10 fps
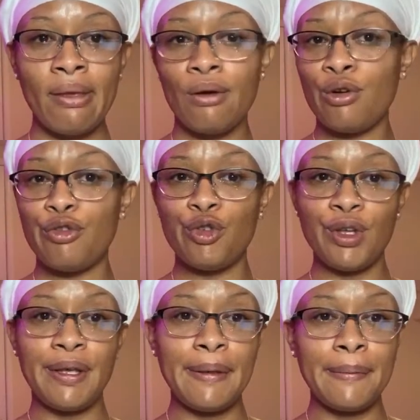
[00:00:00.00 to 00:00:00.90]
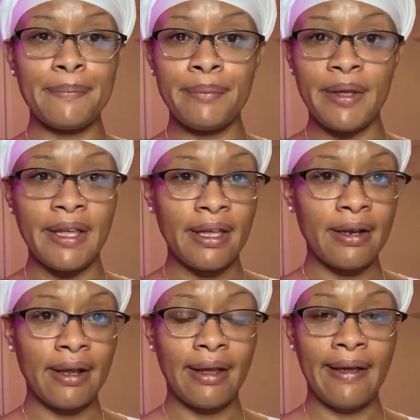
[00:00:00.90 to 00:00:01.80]
or if you eat meat
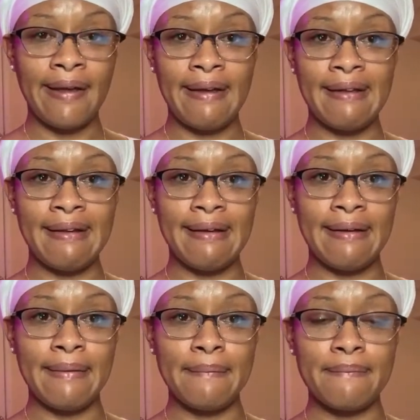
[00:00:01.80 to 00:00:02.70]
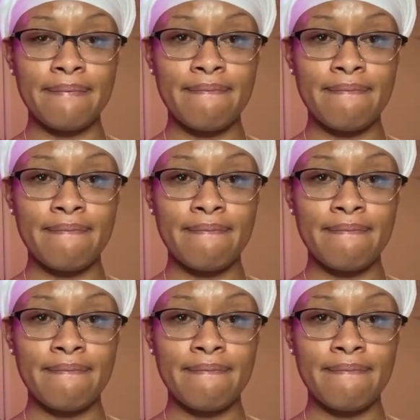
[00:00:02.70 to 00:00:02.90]
and